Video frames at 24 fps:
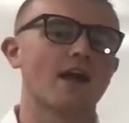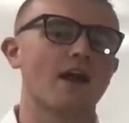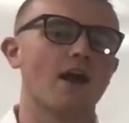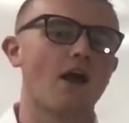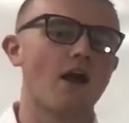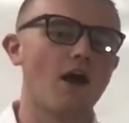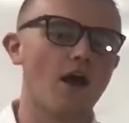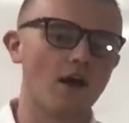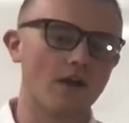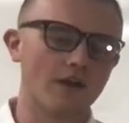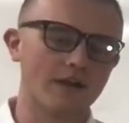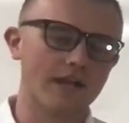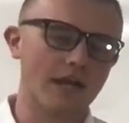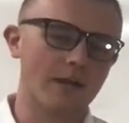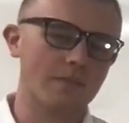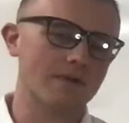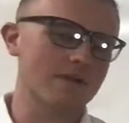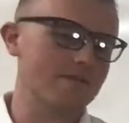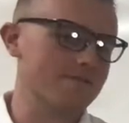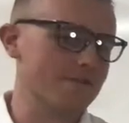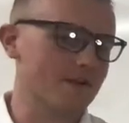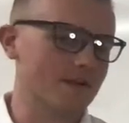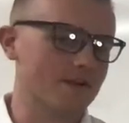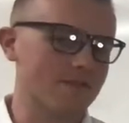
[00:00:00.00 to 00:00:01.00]
Our
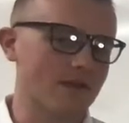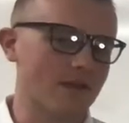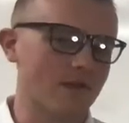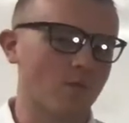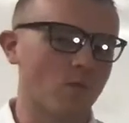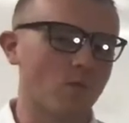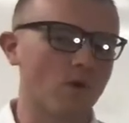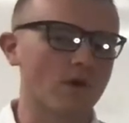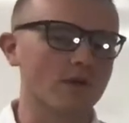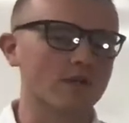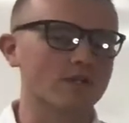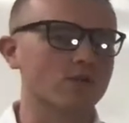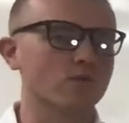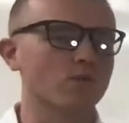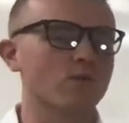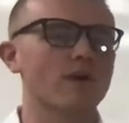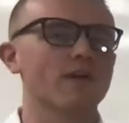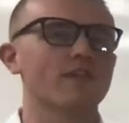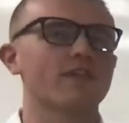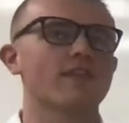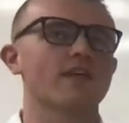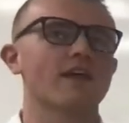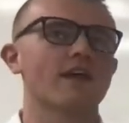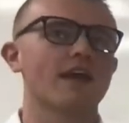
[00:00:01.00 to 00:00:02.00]
company, Fair and Event, works
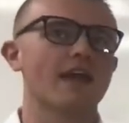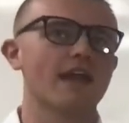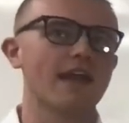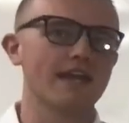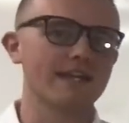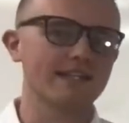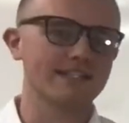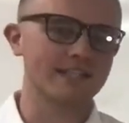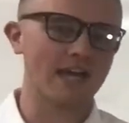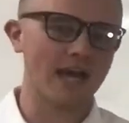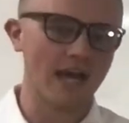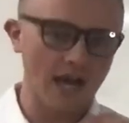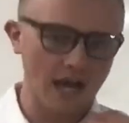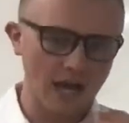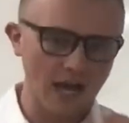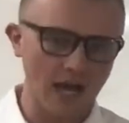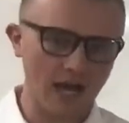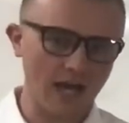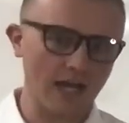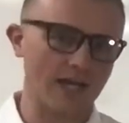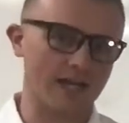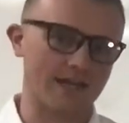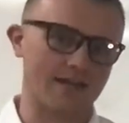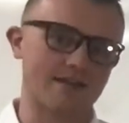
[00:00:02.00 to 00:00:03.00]
with a
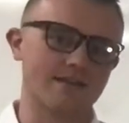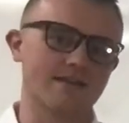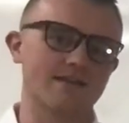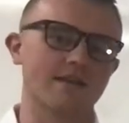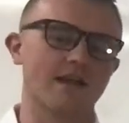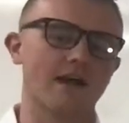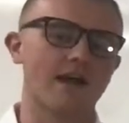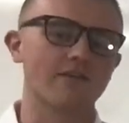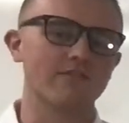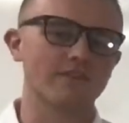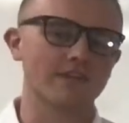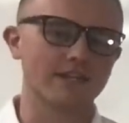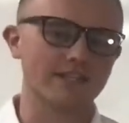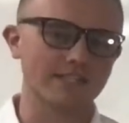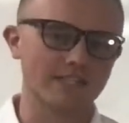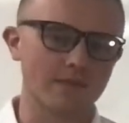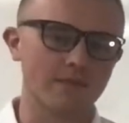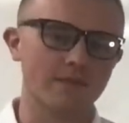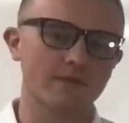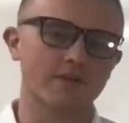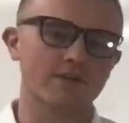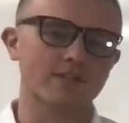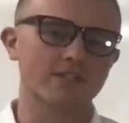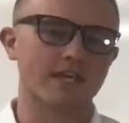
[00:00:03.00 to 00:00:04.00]
ton of
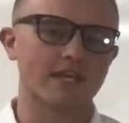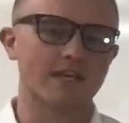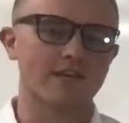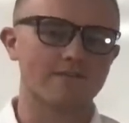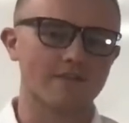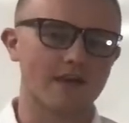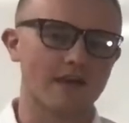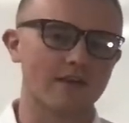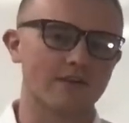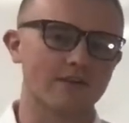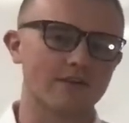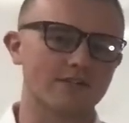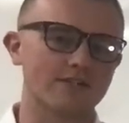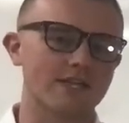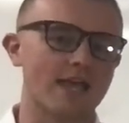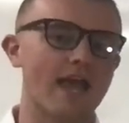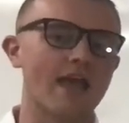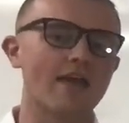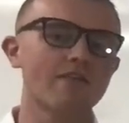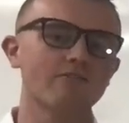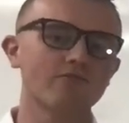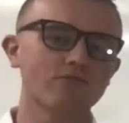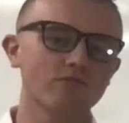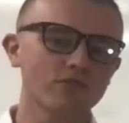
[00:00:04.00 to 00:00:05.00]
exhibitors and vendors
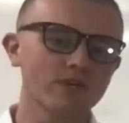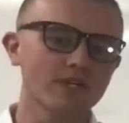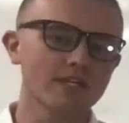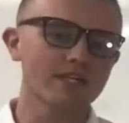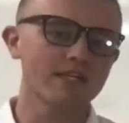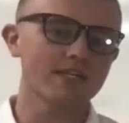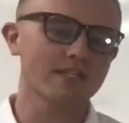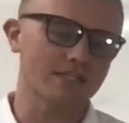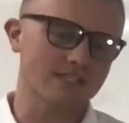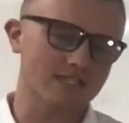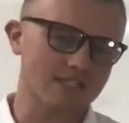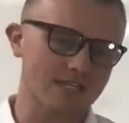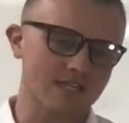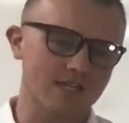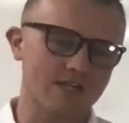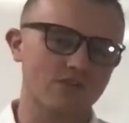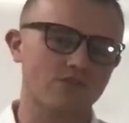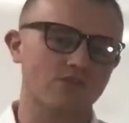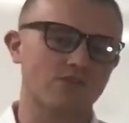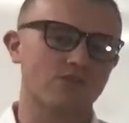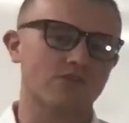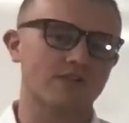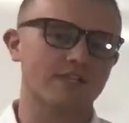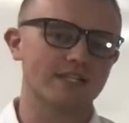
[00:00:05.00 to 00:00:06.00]
every
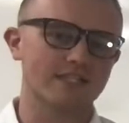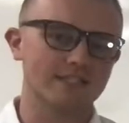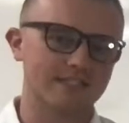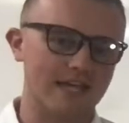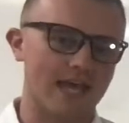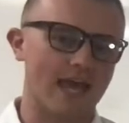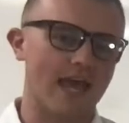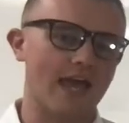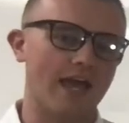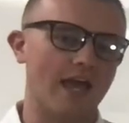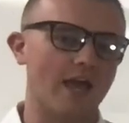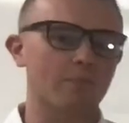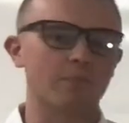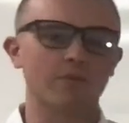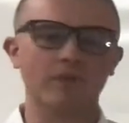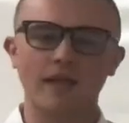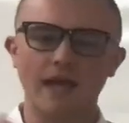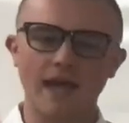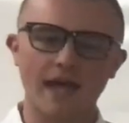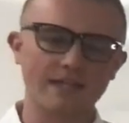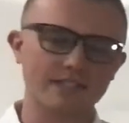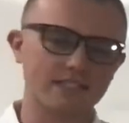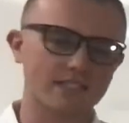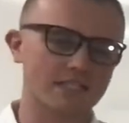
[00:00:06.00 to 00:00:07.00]
single day,
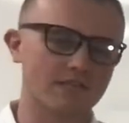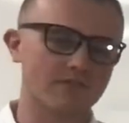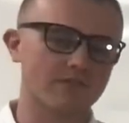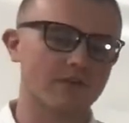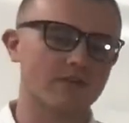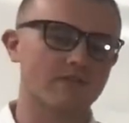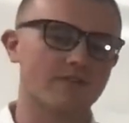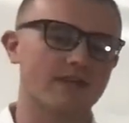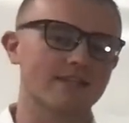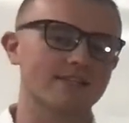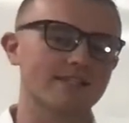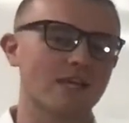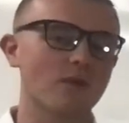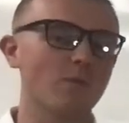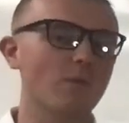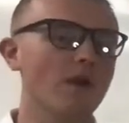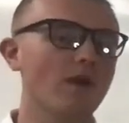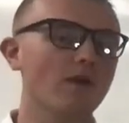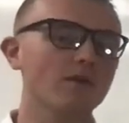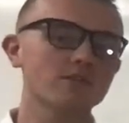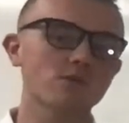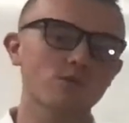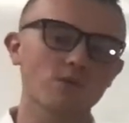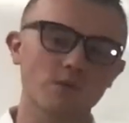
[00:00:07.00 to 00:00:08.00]
applying to different events. And we
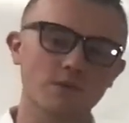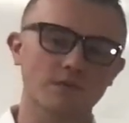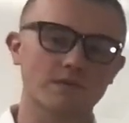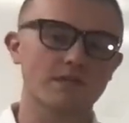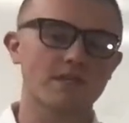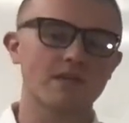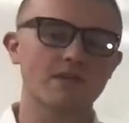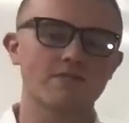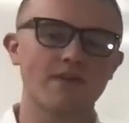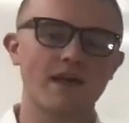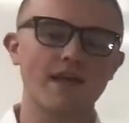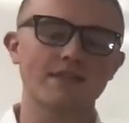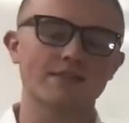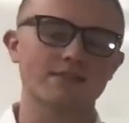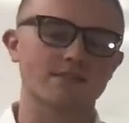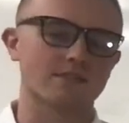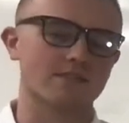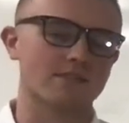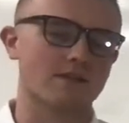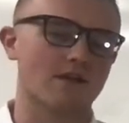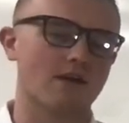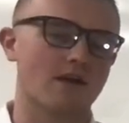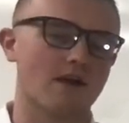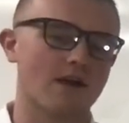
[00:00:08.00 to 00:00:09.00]
also work with the
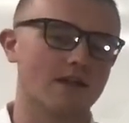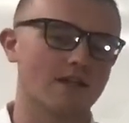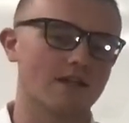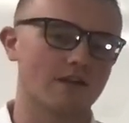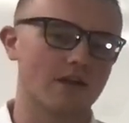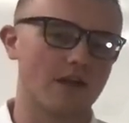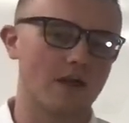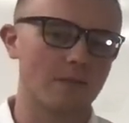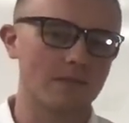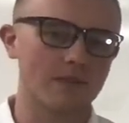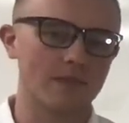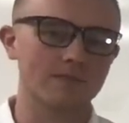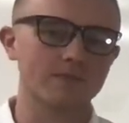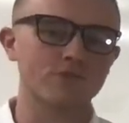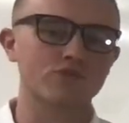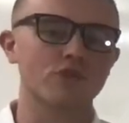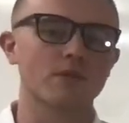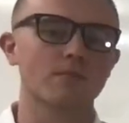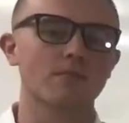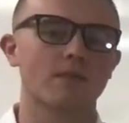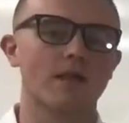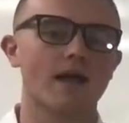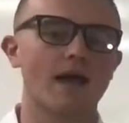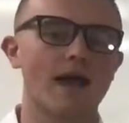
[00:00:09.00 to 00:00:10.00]
events on, helping them
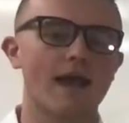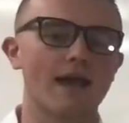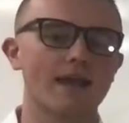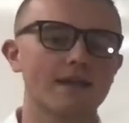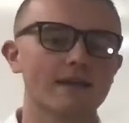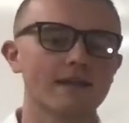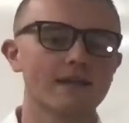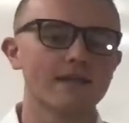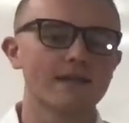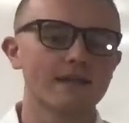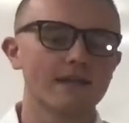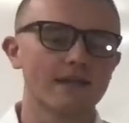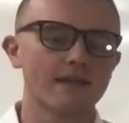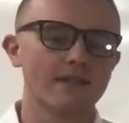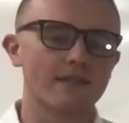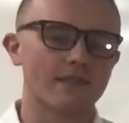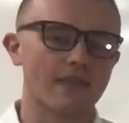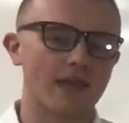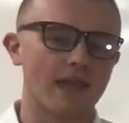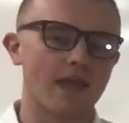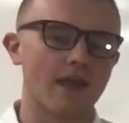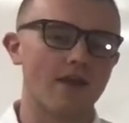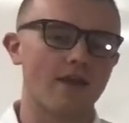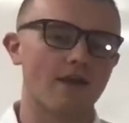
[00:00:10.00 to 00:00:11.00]
streamline
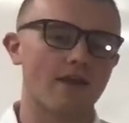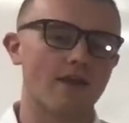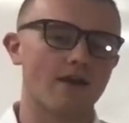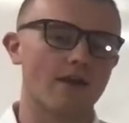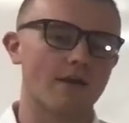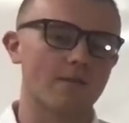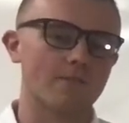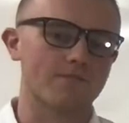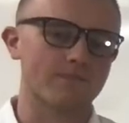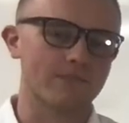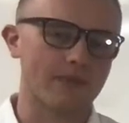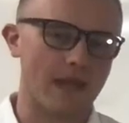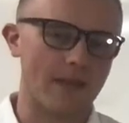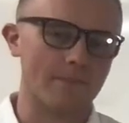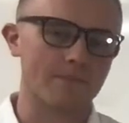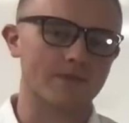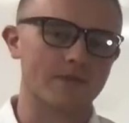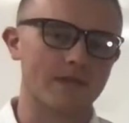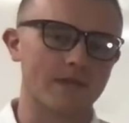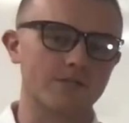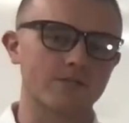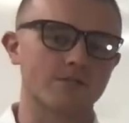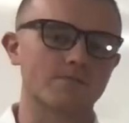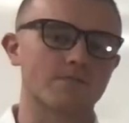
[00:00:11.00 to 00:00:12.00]
their
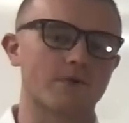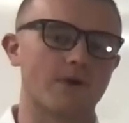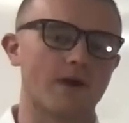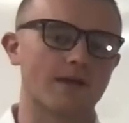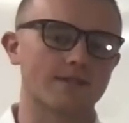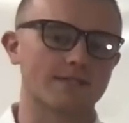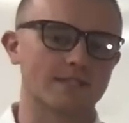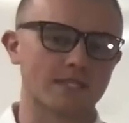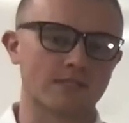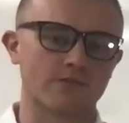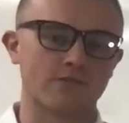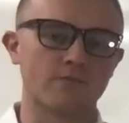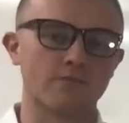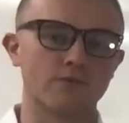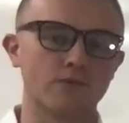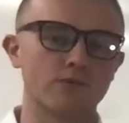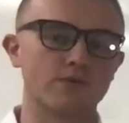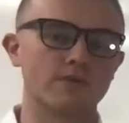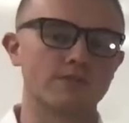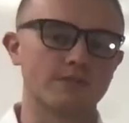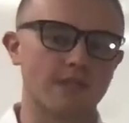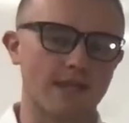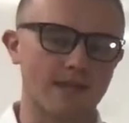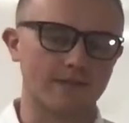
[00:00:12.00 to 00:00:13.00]
application process for
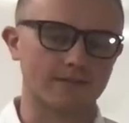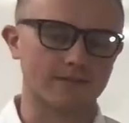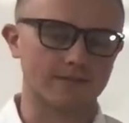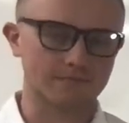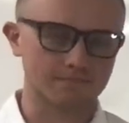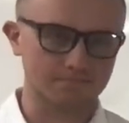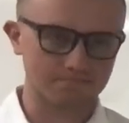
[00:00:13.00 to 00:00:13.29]
booth sales.